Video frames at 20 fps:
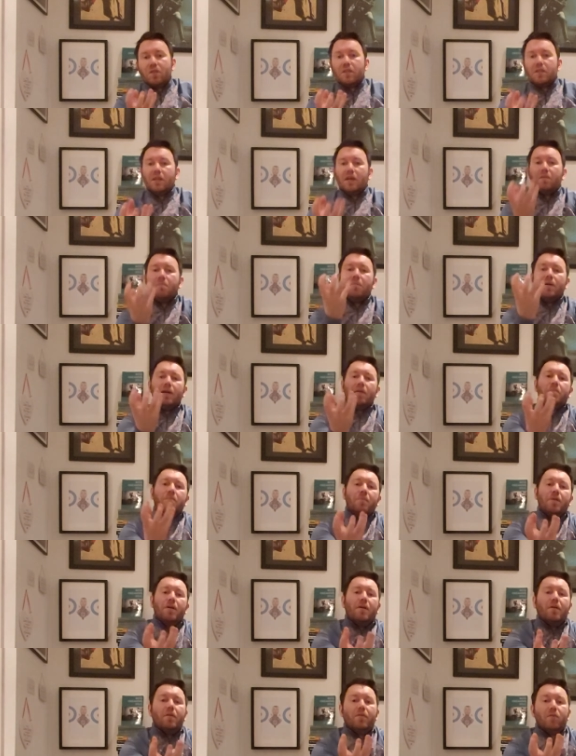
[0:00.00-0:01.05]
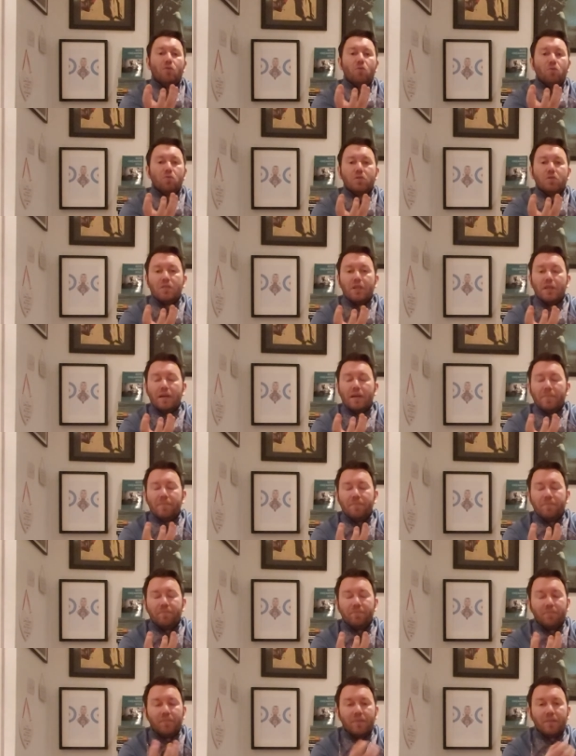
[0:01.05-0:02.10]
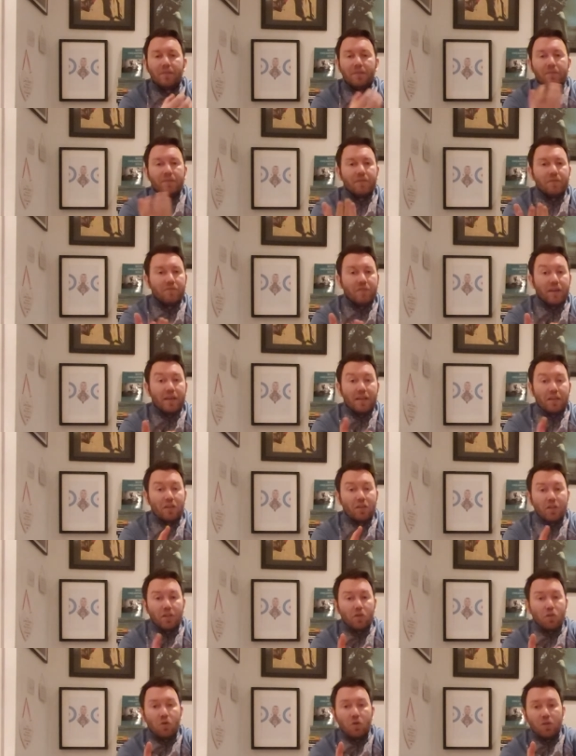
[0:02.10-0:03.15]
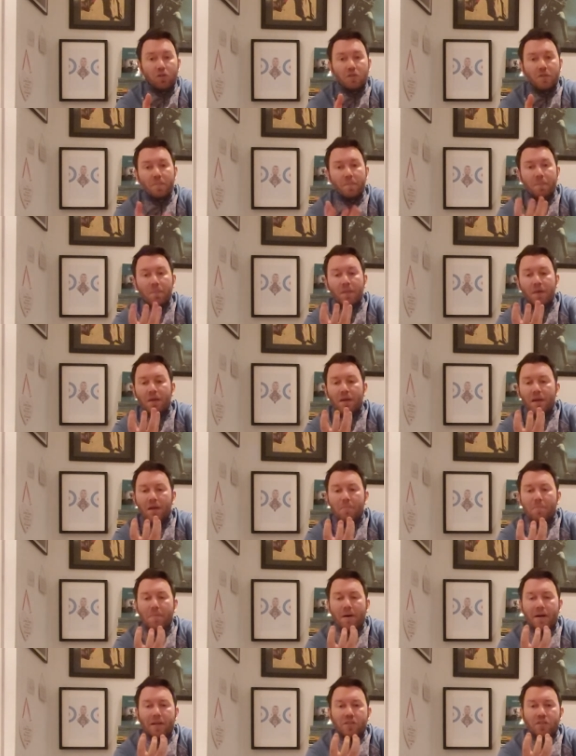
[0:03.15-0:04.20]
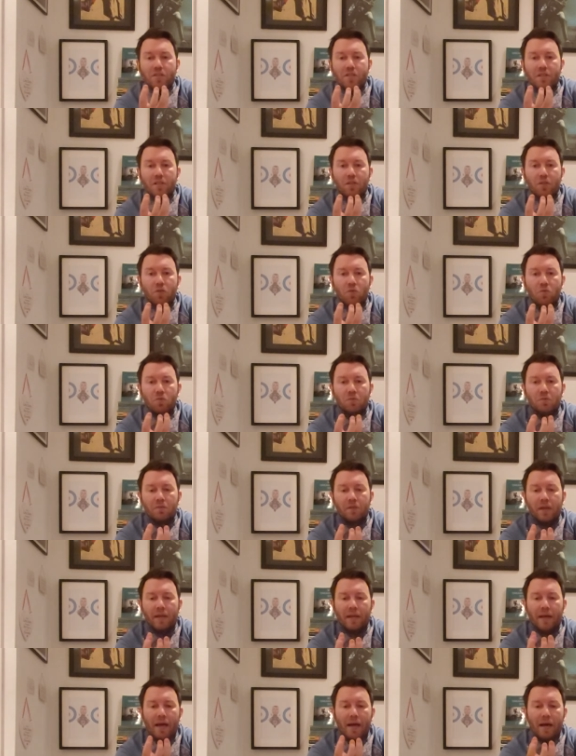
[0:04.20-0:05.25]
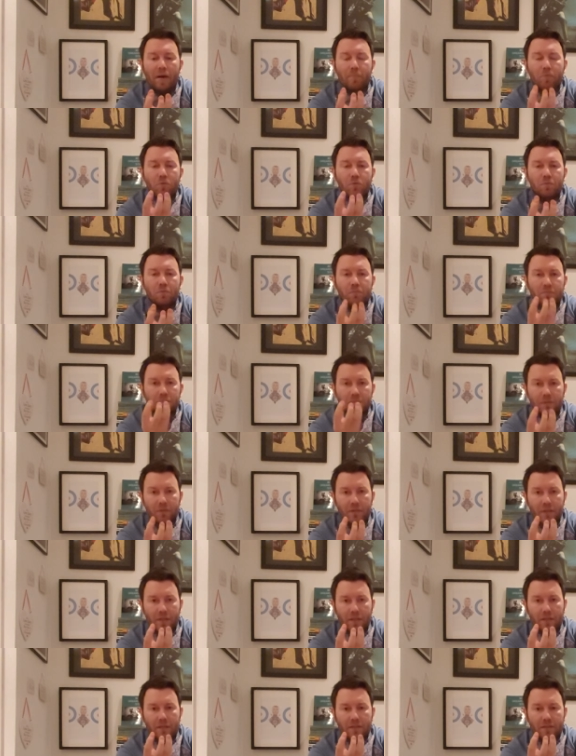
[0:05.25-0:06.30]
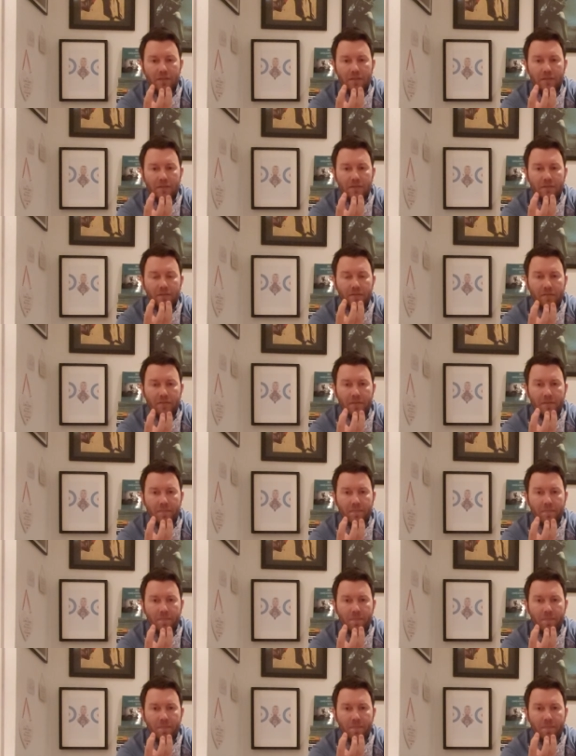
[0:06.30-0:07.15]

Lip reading: guitar, to fret your chords, imagine that you're holding an apple in your hand, right?